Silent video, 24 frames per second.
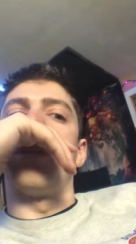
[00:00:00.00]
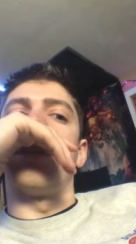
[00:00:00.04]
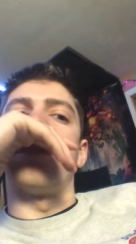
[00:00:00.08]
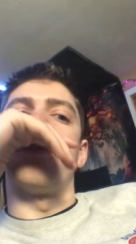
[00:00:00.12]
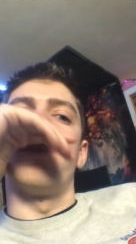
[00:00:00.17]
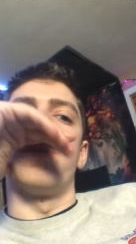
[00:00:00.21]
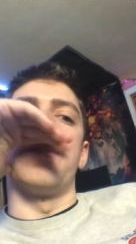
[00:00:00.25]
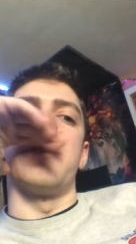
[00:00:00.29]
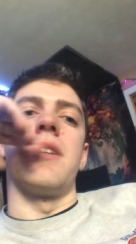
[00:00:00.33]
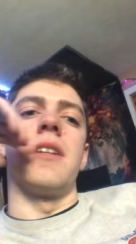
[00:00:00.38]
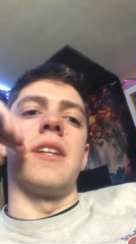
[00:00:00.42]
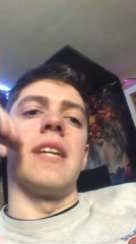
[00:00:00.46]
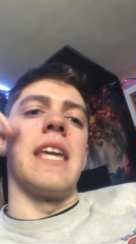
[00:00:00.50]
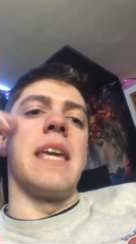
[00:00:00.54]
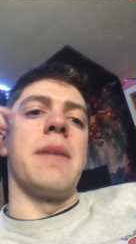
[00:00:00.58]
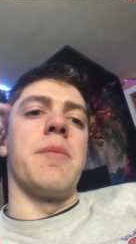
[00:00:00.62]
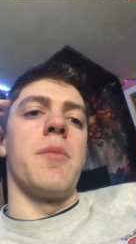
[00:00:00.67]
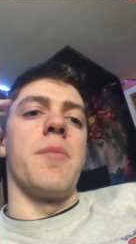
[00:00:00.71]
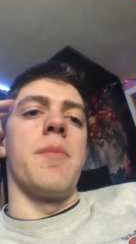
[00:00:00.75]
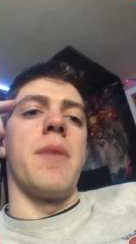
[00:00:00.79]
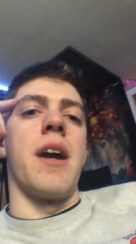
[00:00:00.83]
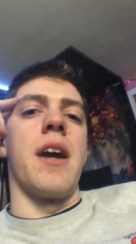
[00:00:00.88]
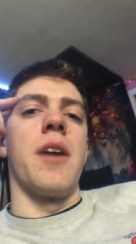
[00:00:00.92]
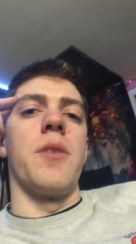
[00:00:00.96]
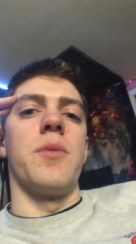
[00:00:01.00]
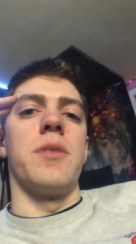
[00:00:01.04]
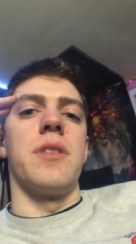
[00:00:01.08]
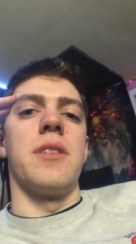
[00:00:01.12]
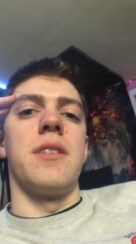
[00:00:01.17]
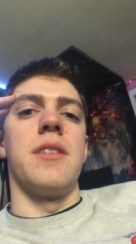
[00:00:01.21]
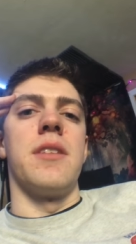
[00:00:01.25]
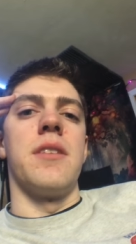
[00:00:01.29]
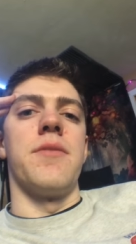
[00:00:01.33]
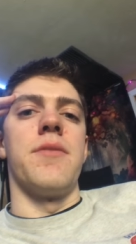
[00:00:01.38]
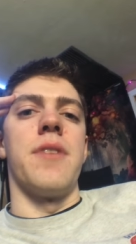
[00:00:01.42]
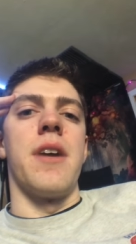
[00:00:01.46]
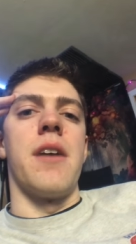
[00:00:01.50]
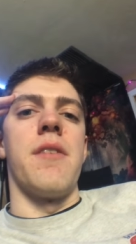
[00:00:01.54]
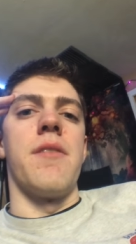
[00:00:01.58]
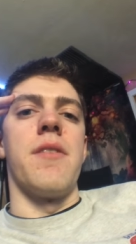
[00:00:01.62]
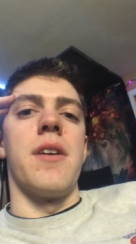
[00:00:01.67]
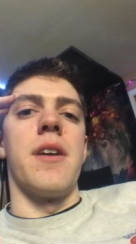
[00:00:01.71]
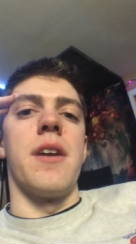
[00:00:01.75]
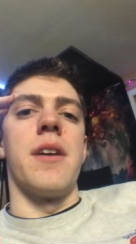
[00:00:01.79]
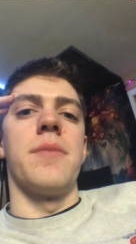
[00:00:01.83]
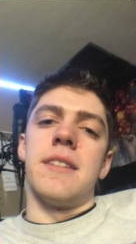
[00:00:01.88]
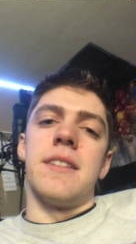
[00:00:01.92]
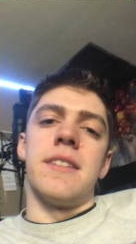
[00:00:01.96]
That's one thing to keep in mind with the
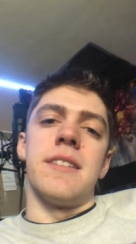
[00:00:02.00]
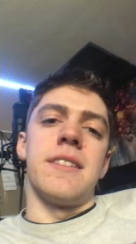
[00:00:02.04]
T5i.